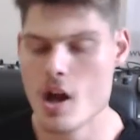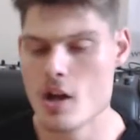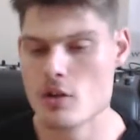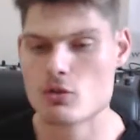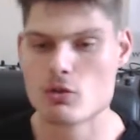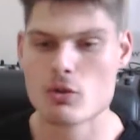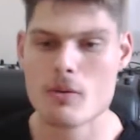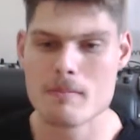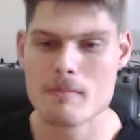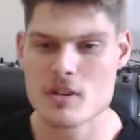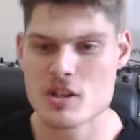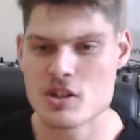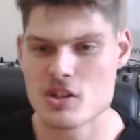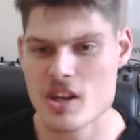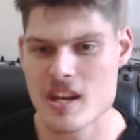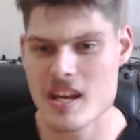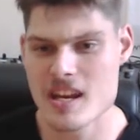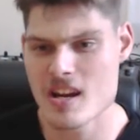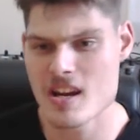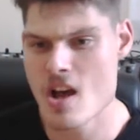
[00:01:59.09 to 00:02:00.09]
drum
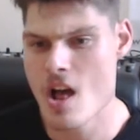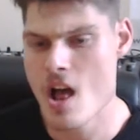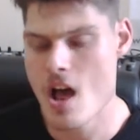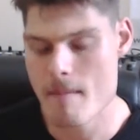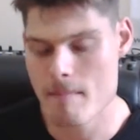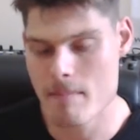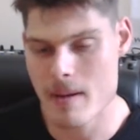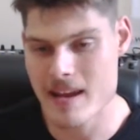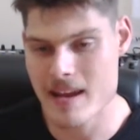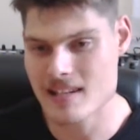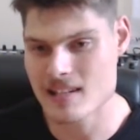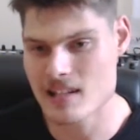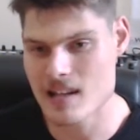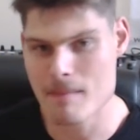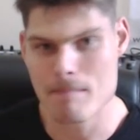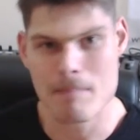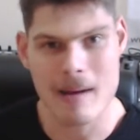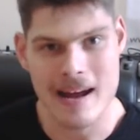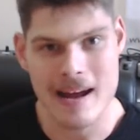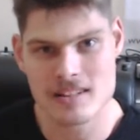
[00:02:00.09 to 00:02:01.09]
machine. Basically
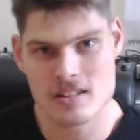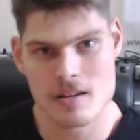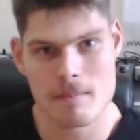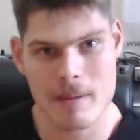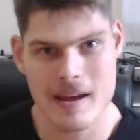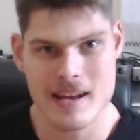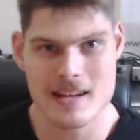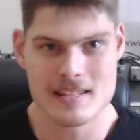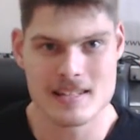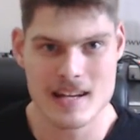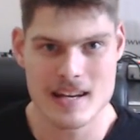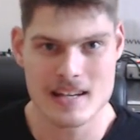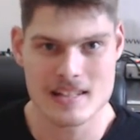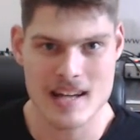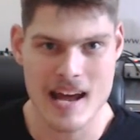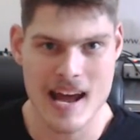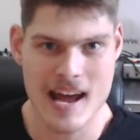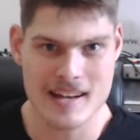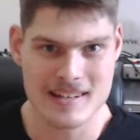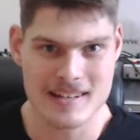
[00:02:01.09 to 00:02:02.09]
back to basics
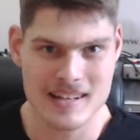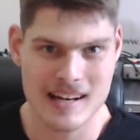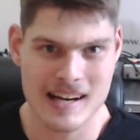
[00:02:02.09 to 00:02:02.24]
and